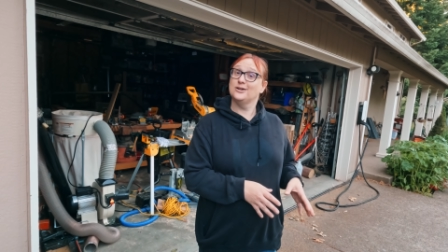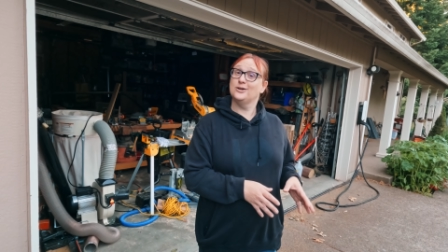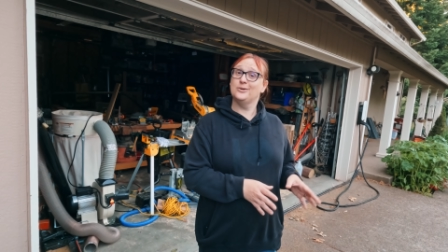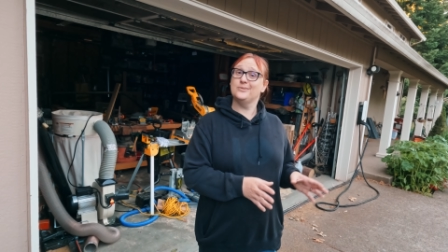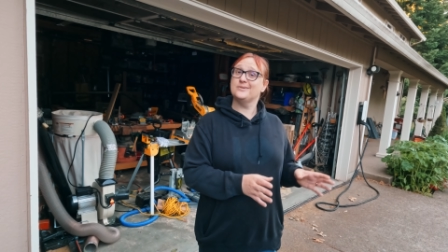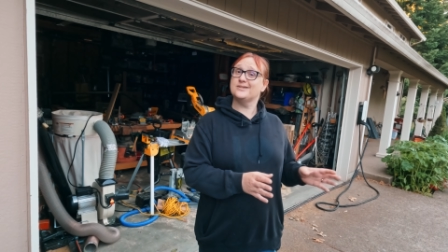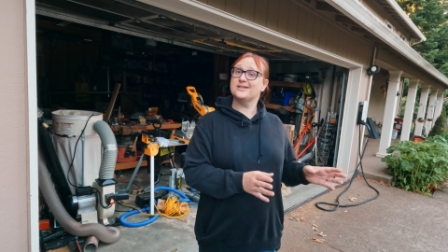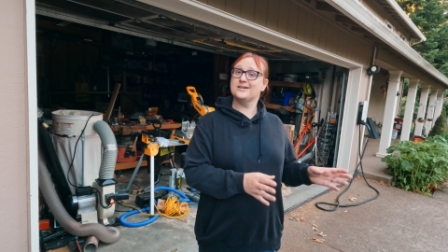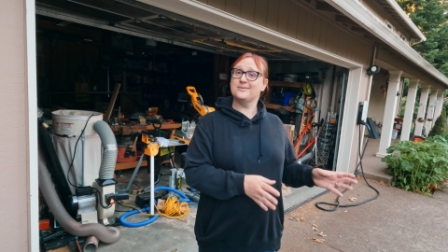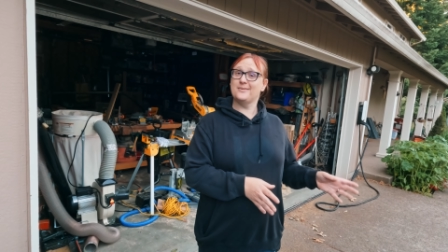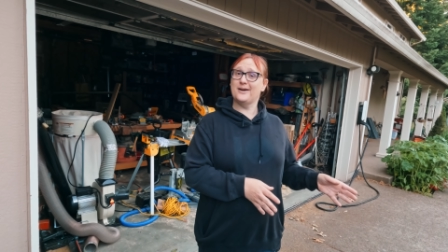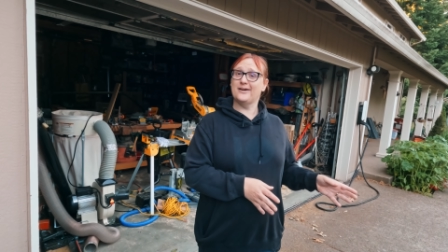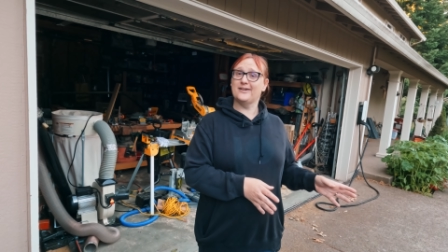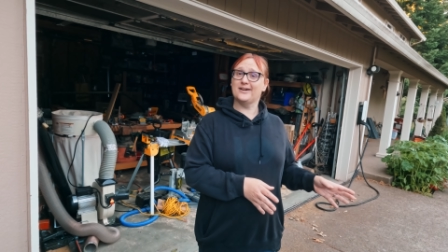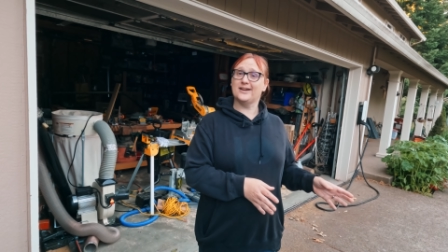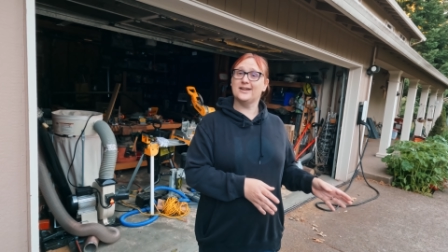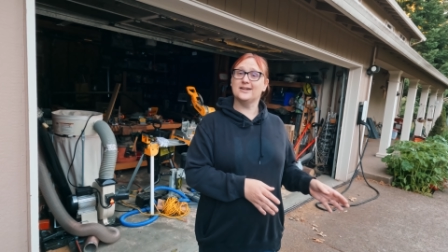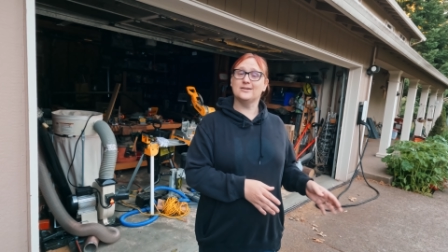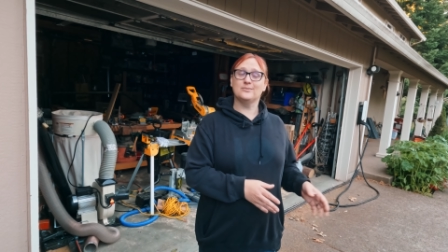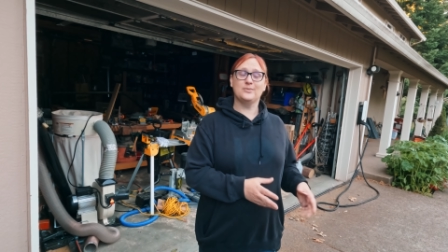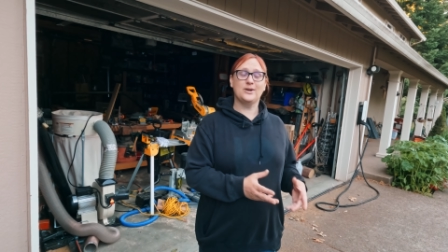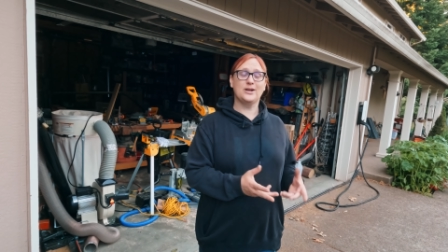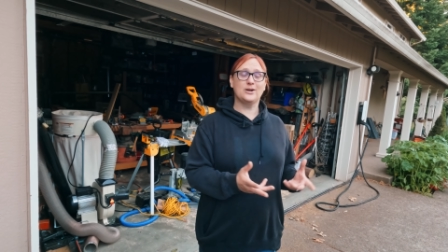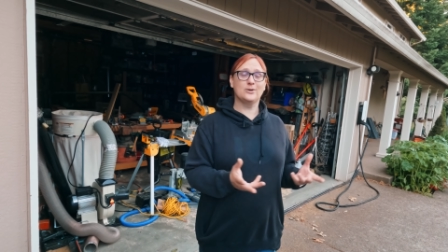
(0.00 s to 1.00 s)
who is an
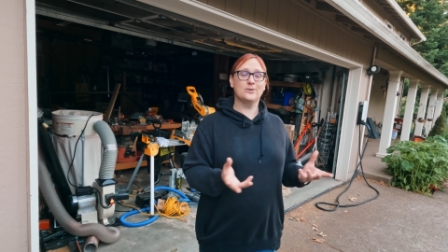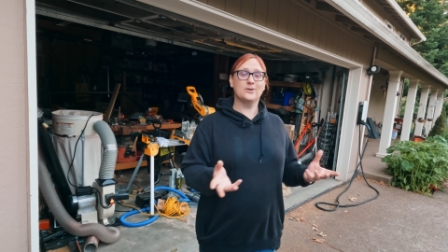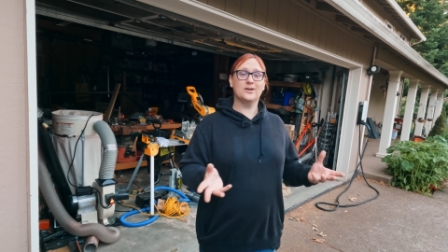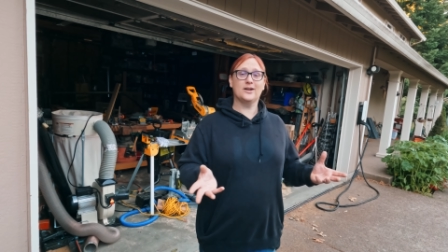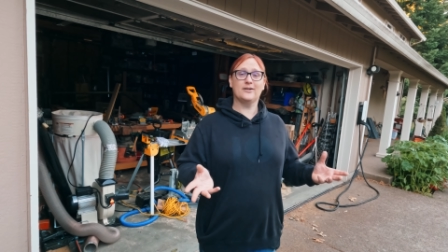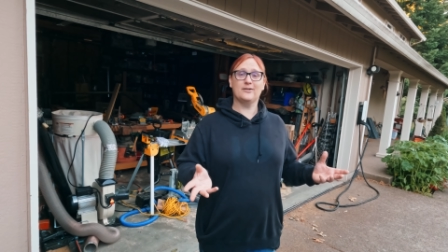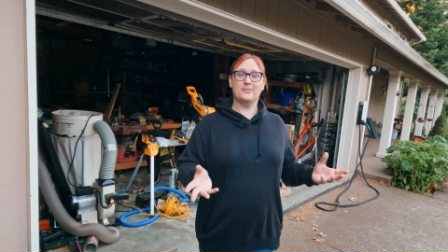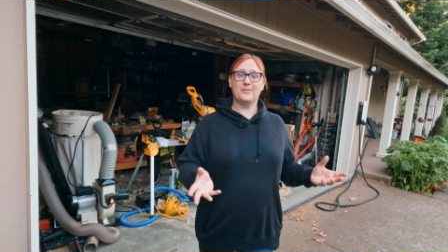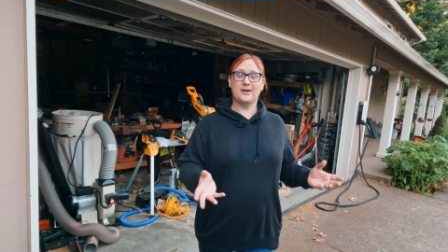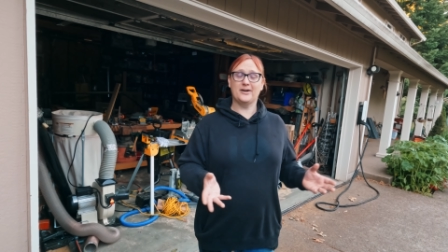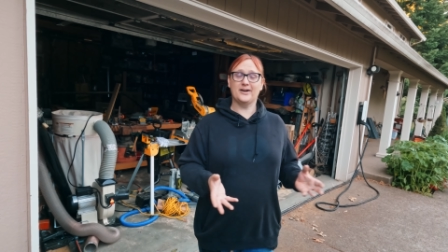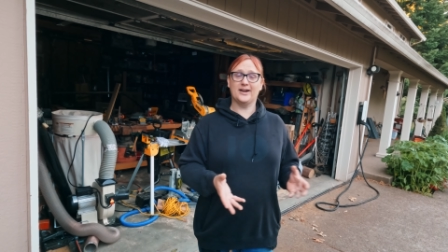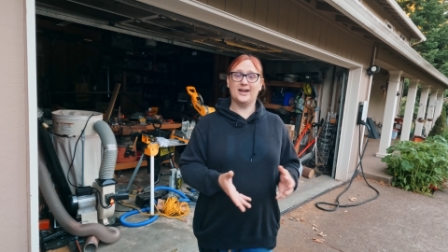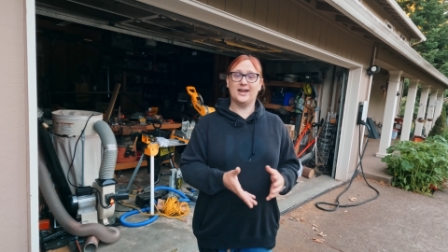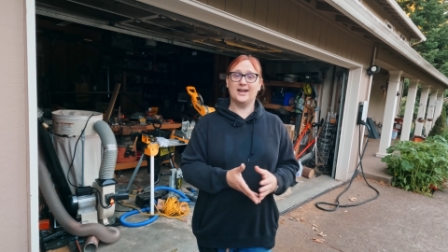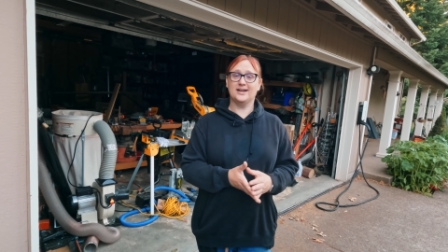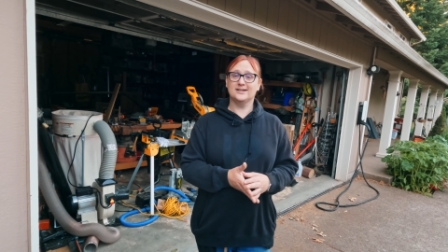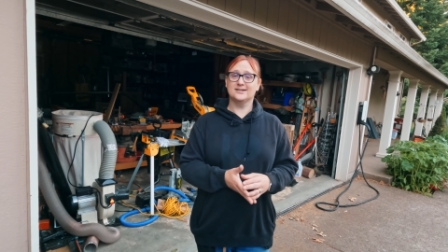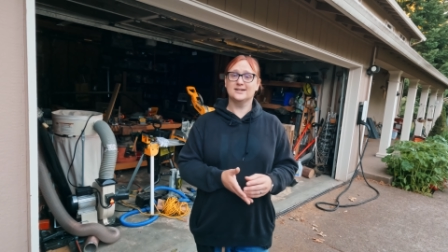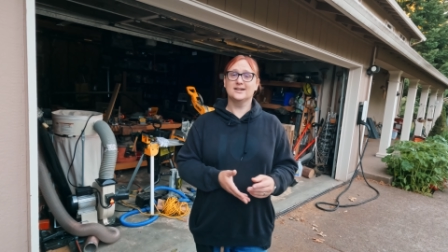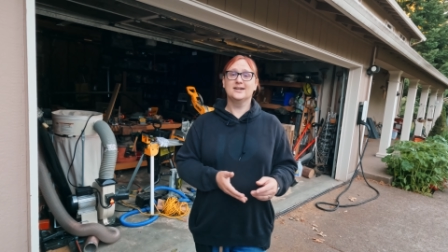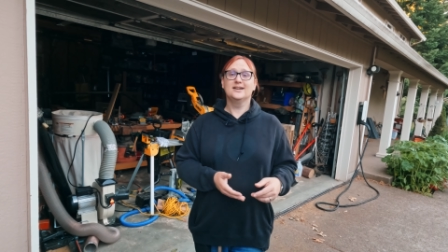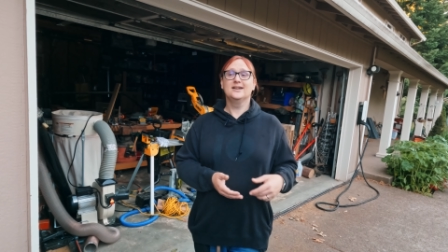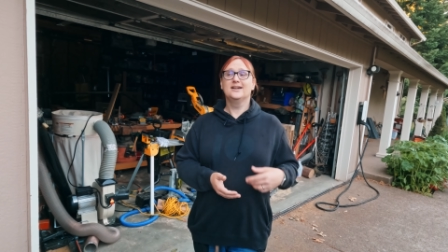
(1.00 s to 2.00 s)
American. We call her Americate.